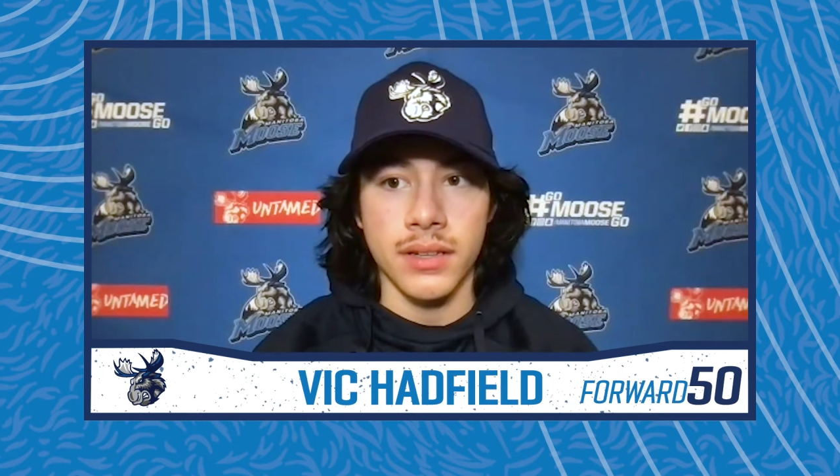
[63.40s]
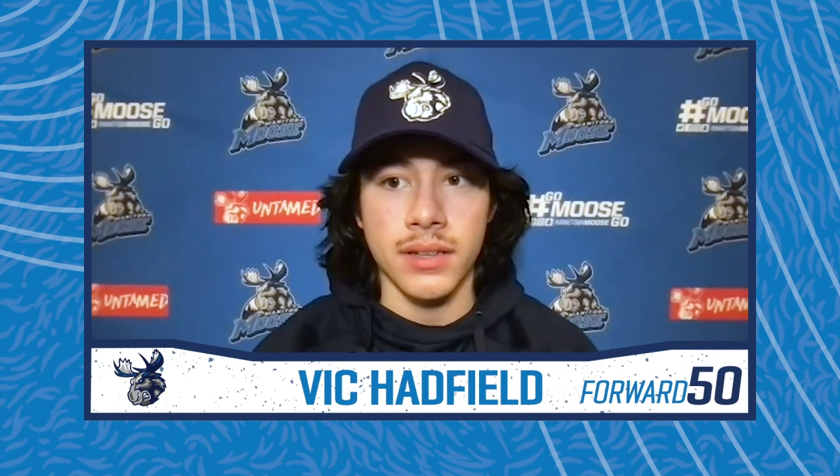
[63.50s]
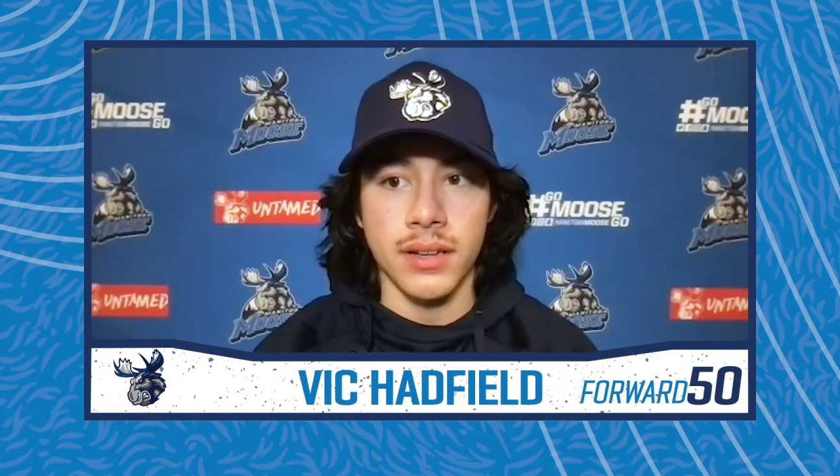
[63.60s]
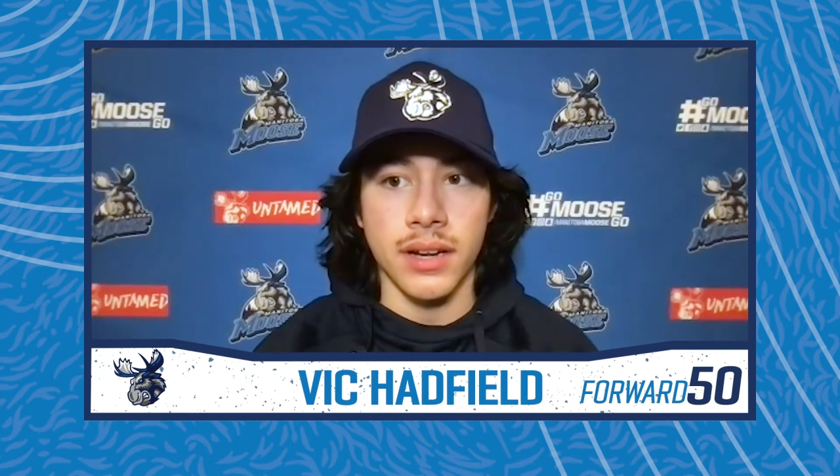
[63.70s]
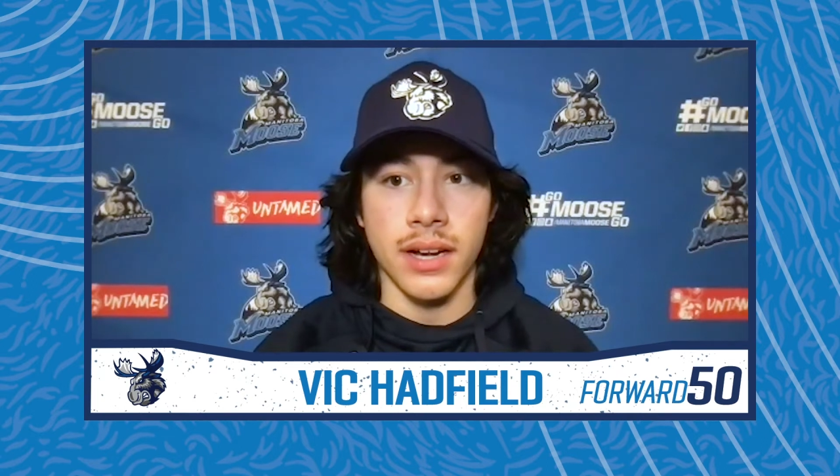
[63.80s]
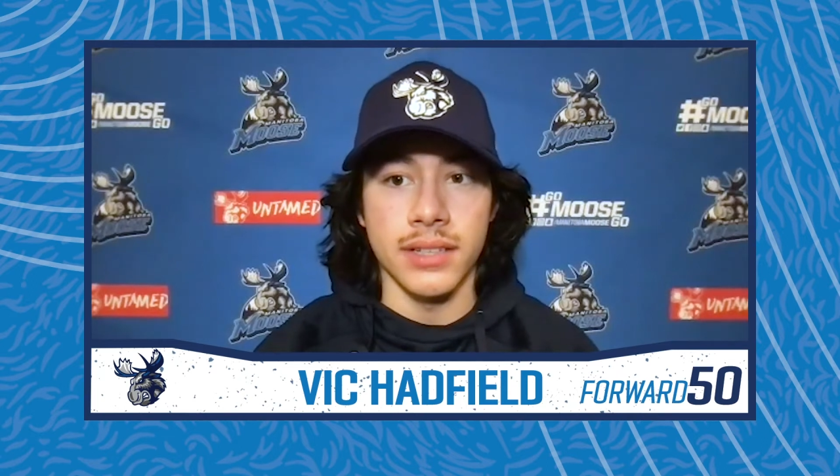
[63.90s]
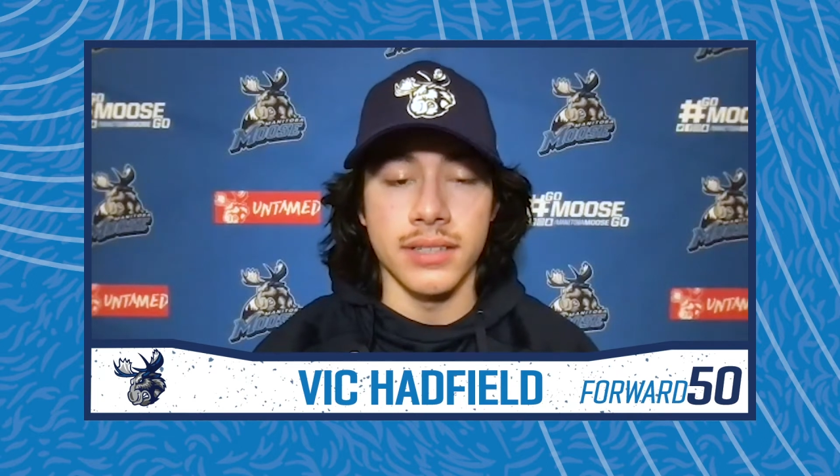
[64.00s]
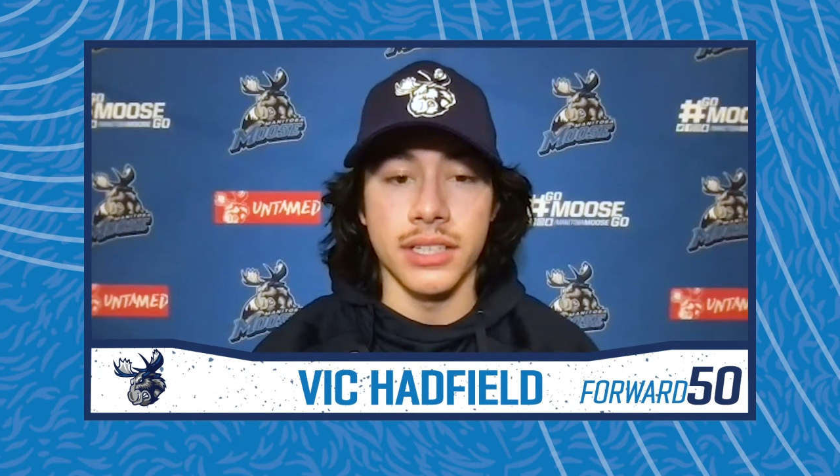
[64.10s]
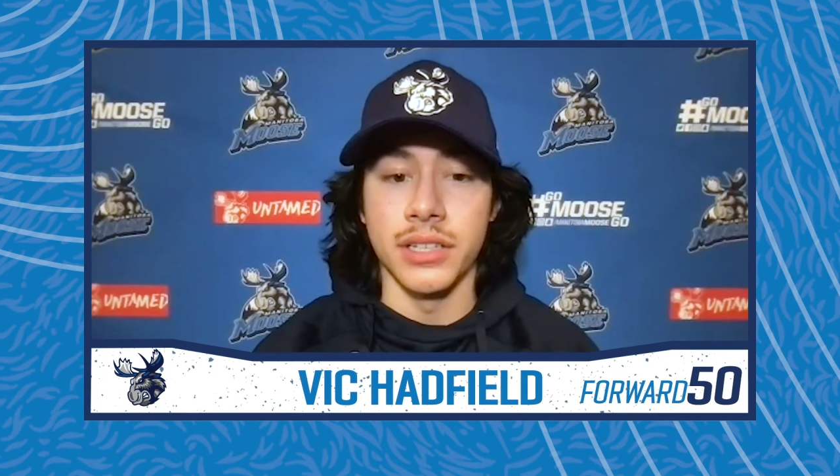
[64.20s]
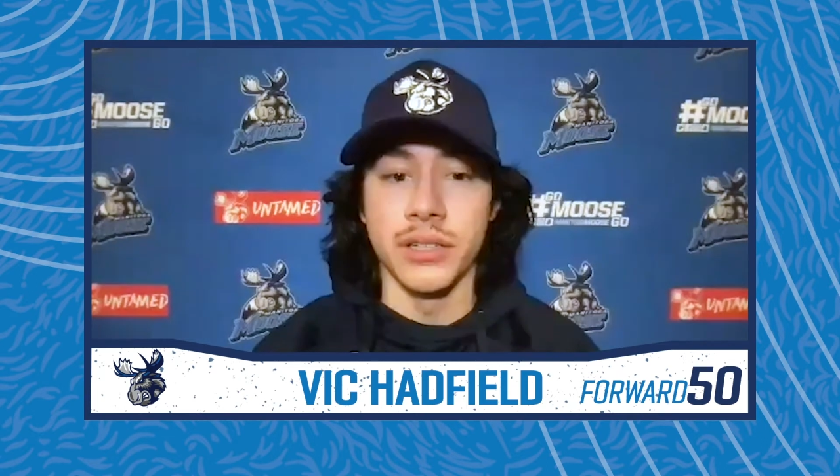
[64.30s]

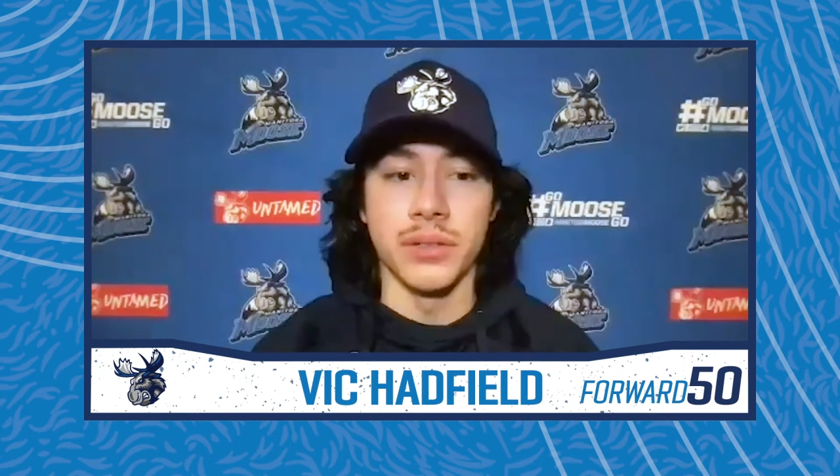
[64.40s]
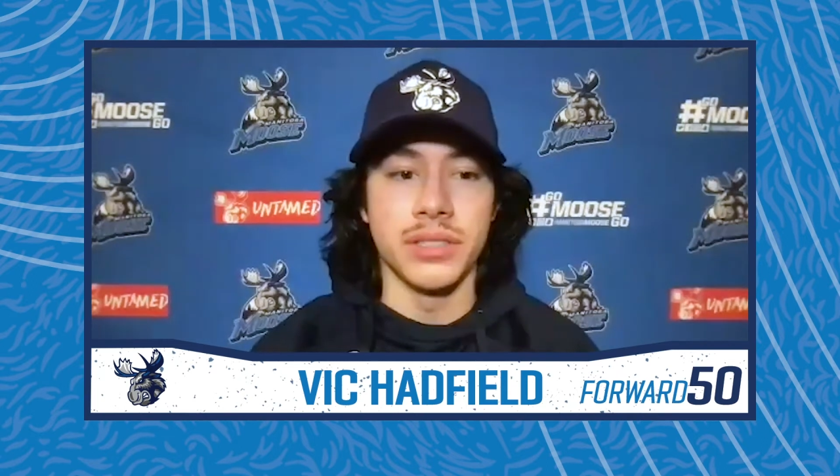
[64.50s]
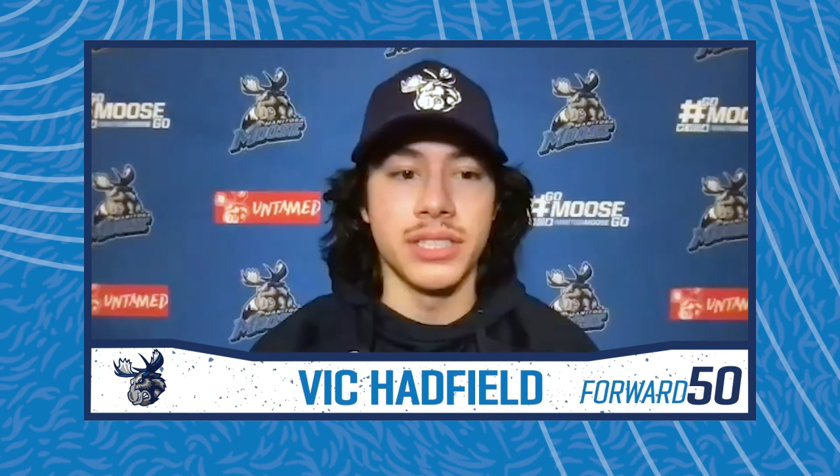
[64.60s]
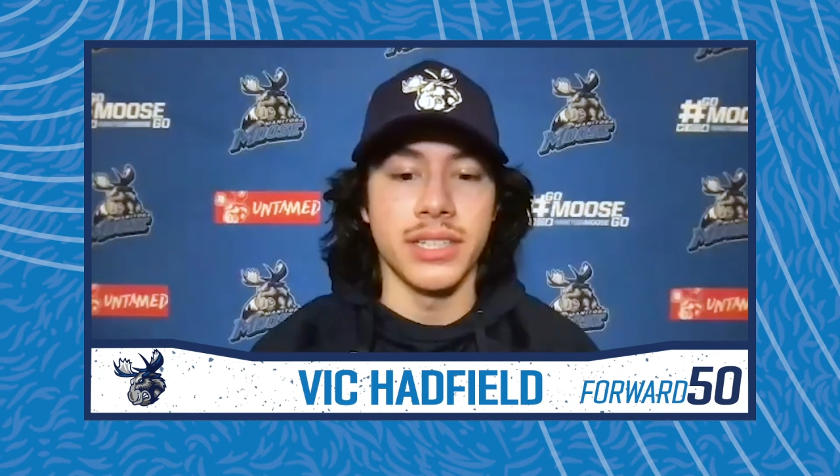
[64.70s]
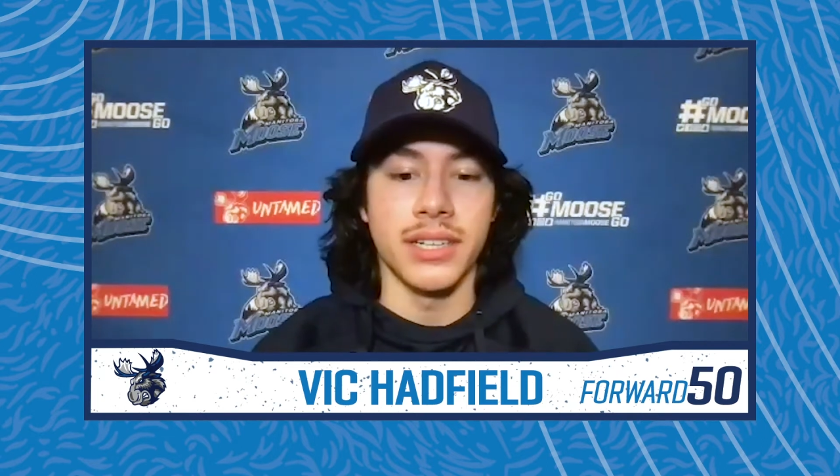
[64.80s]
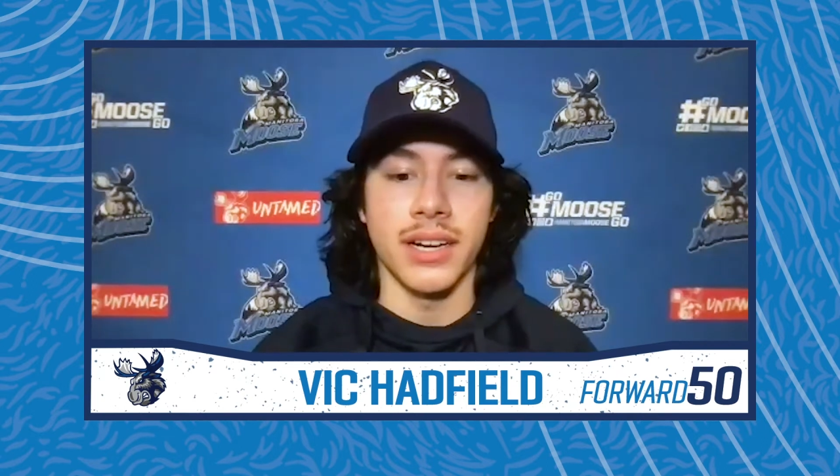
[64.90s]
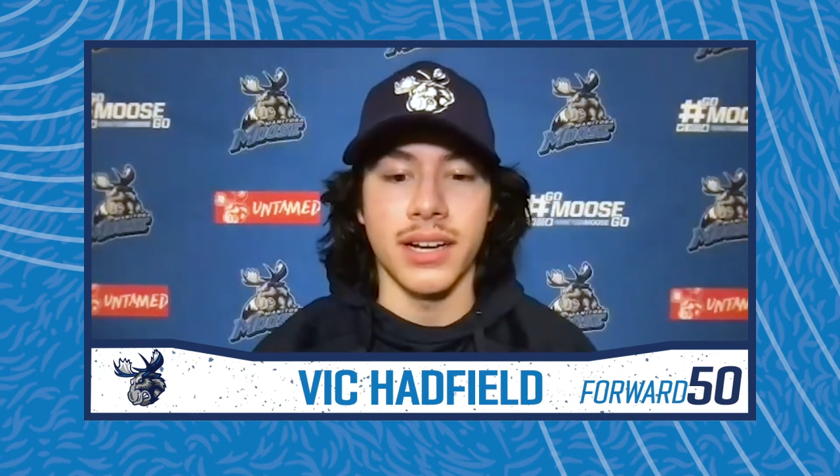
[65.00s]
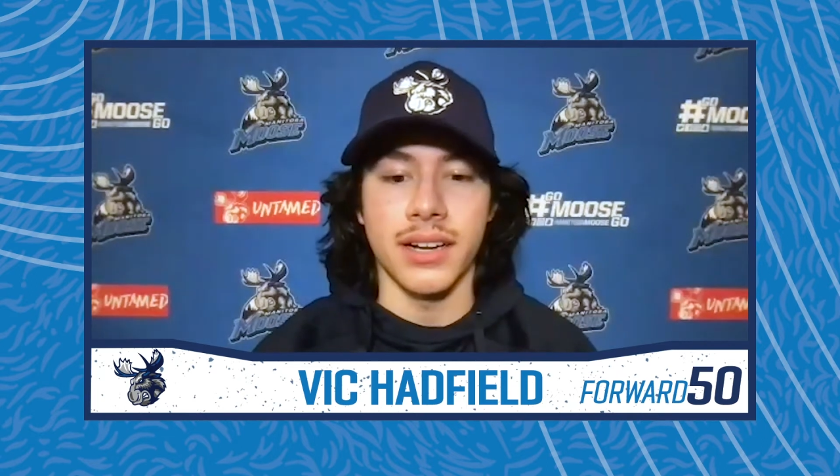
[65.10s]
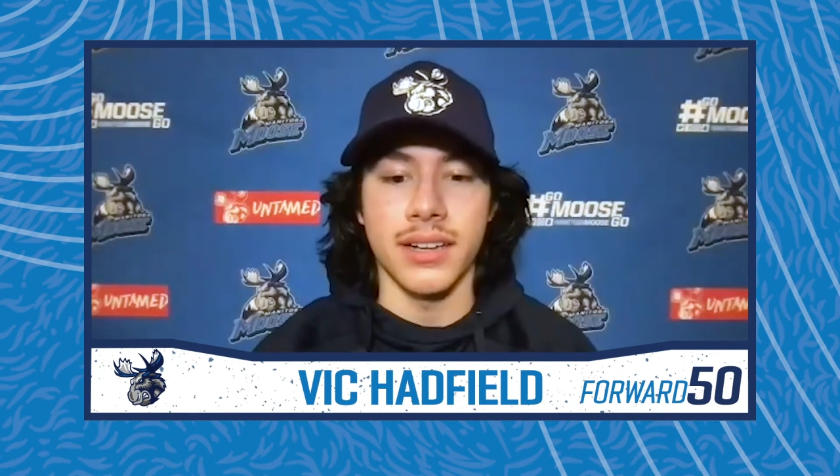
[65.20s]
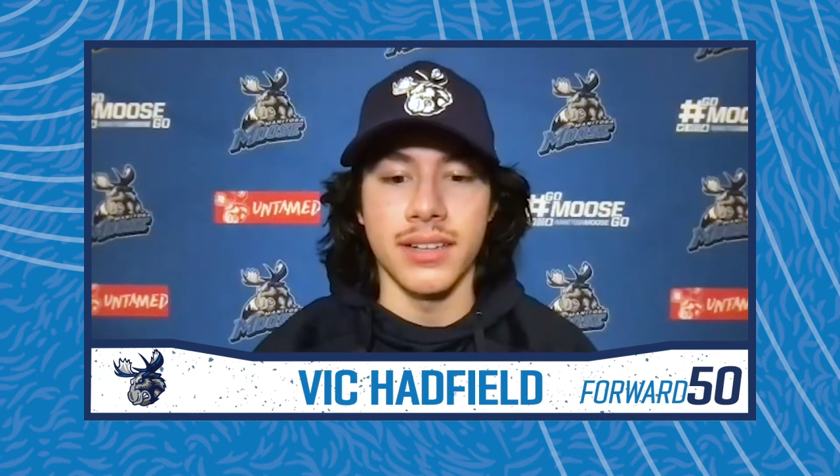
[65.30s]
Uh, huge. He
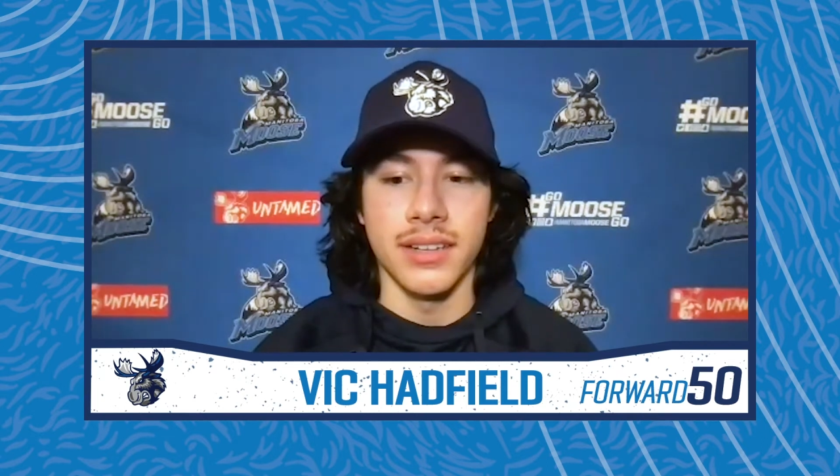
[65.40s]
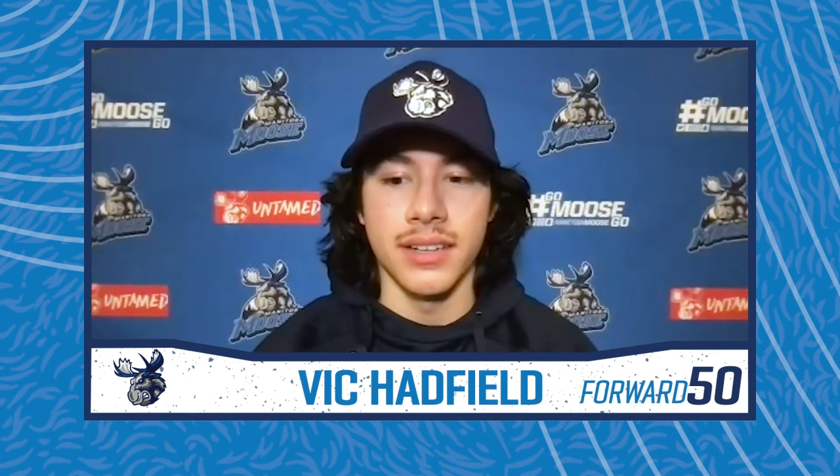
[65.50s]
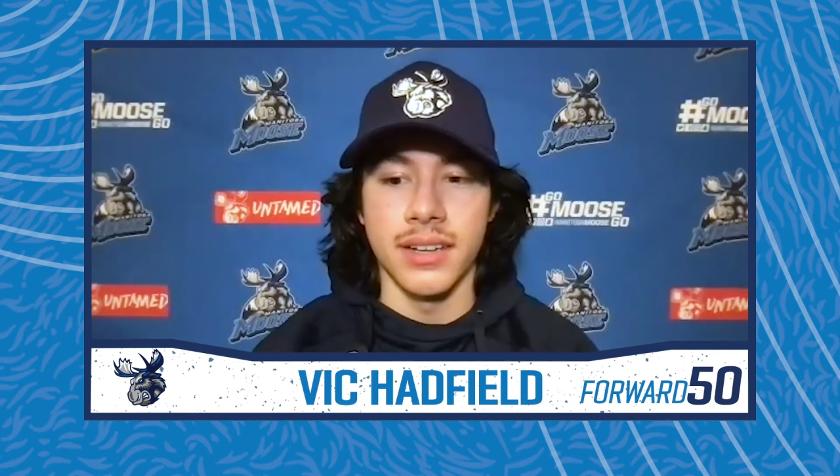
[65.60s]
uh,